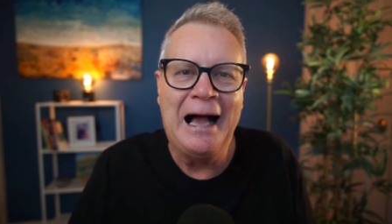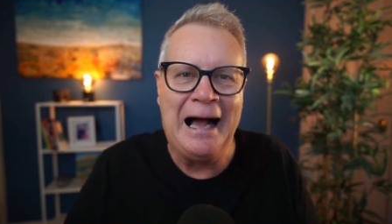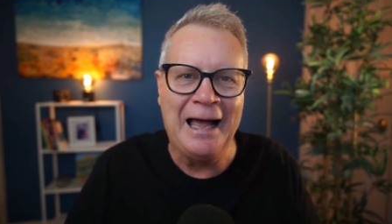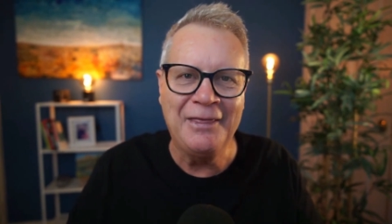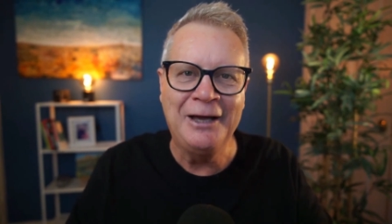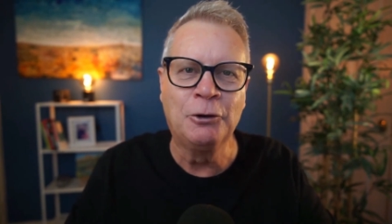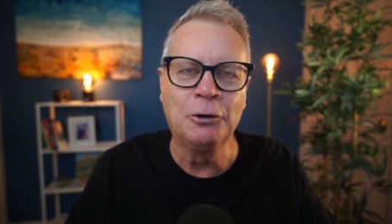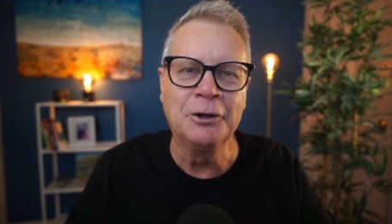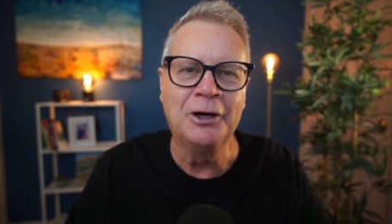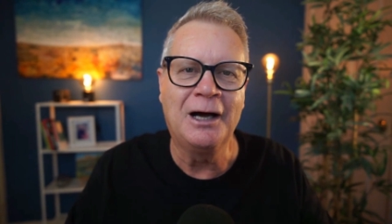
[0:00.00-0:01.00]
Are they
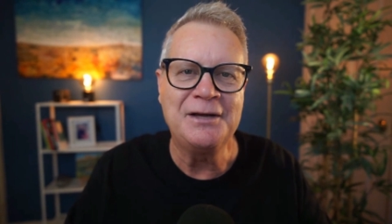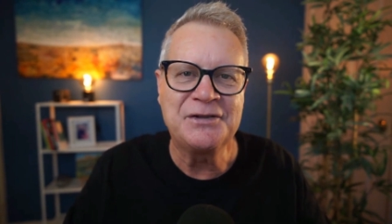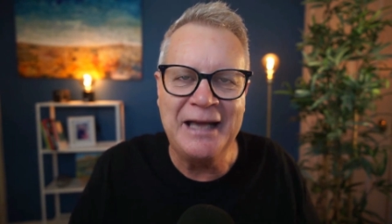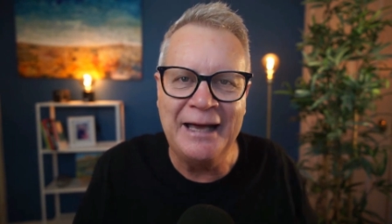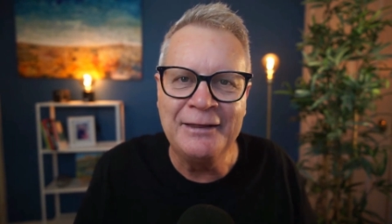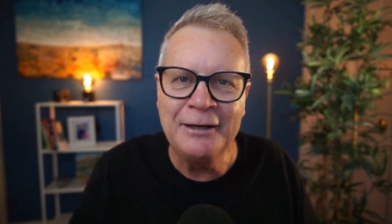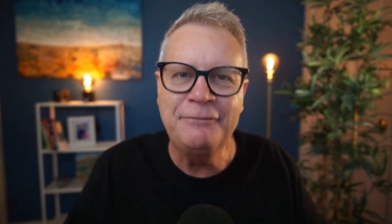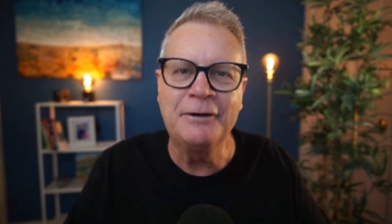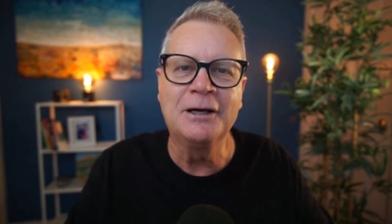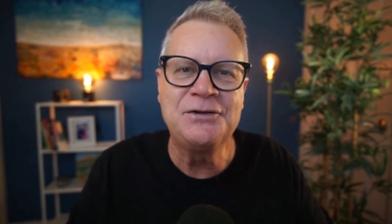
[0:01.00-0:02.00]
organized? Can they
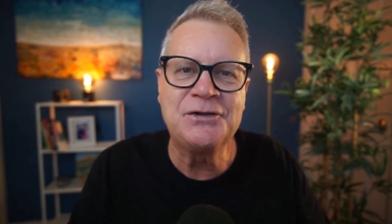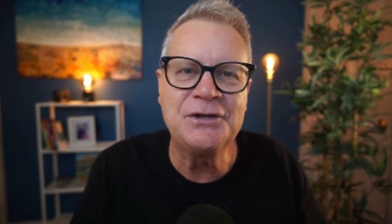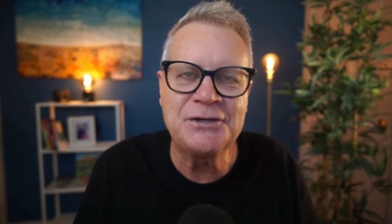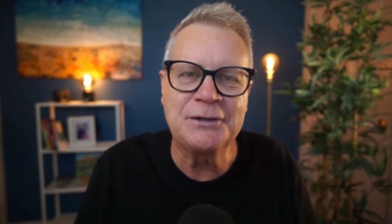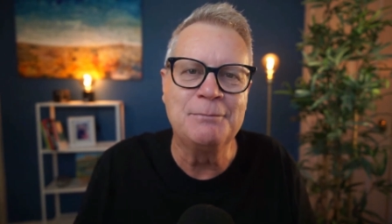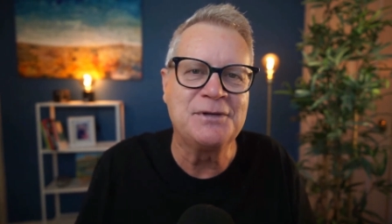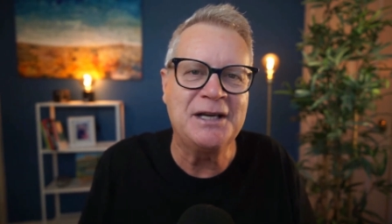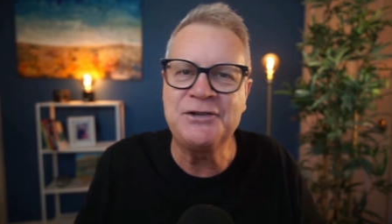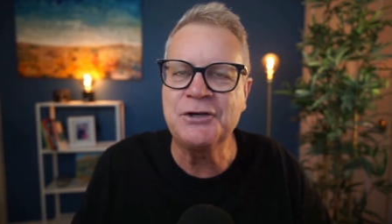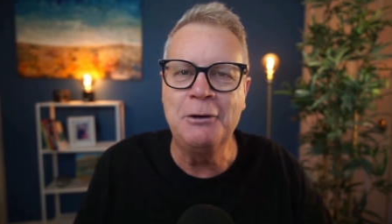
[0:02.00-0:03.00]
follow systems,
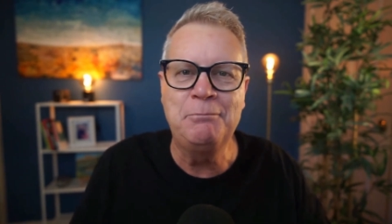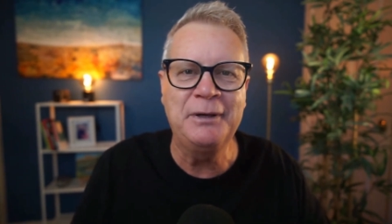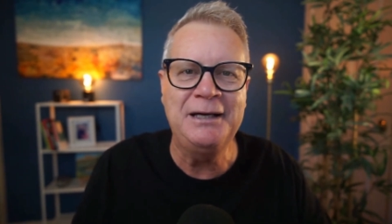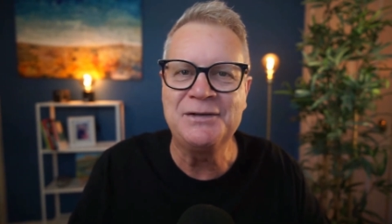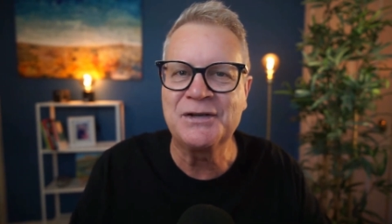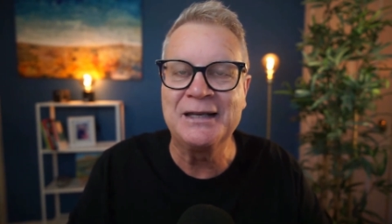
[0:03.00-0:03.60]
SOPs?